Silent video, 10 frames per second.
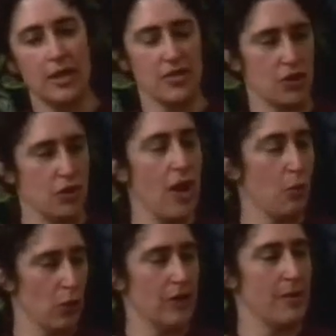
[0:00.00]
so you're not
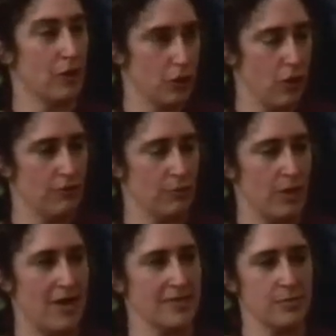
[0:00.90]
worried about clover
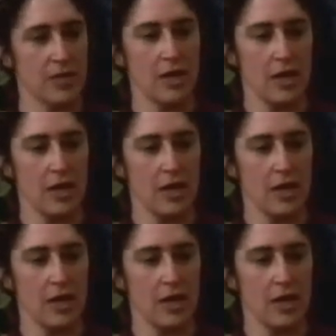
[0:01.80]
blossoms,